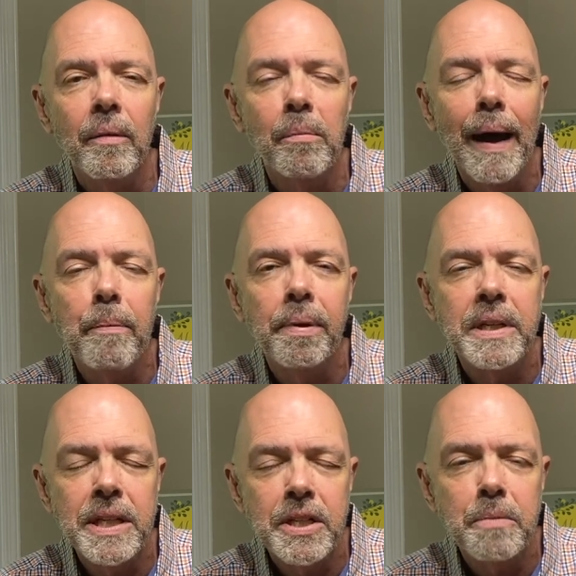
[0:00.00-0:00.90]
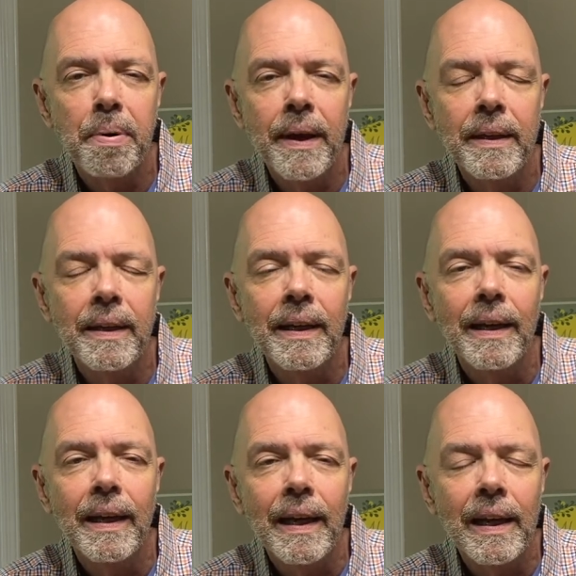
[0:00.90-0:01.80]
by participating
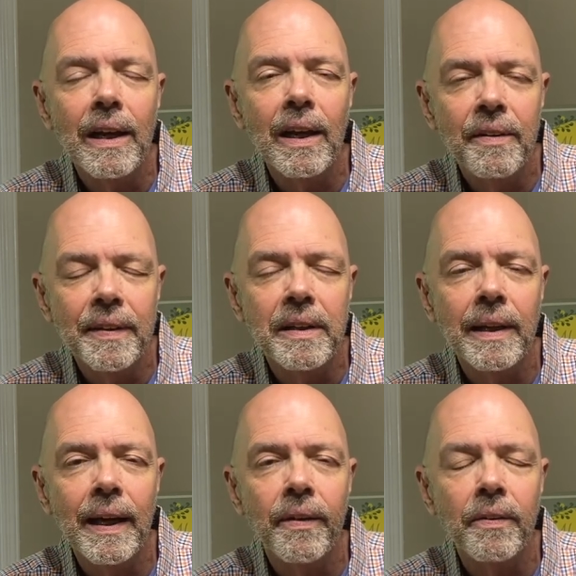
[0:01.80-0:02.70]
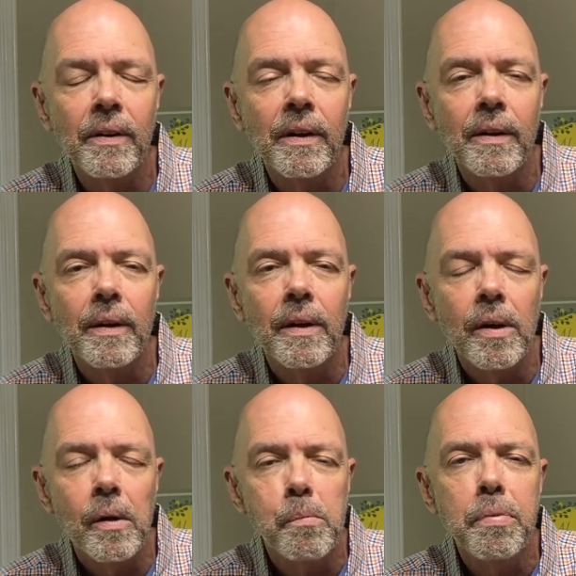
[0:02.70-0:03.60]
in living together
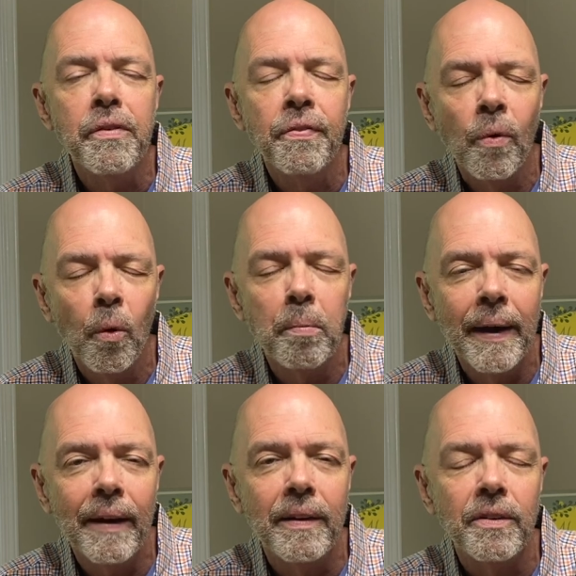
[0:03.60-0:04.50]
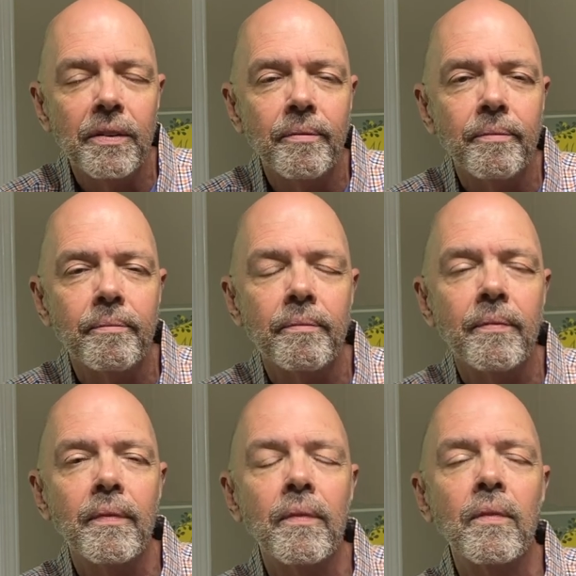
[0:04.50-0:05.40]
before marriage.
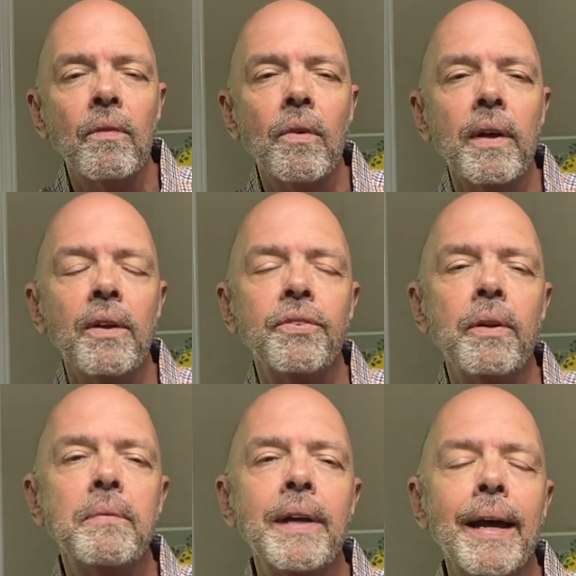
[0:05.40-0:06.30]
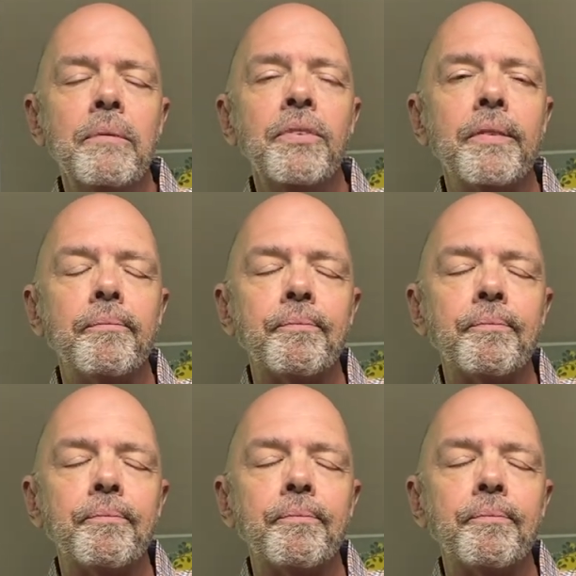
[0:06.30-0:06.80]
Well, sometimes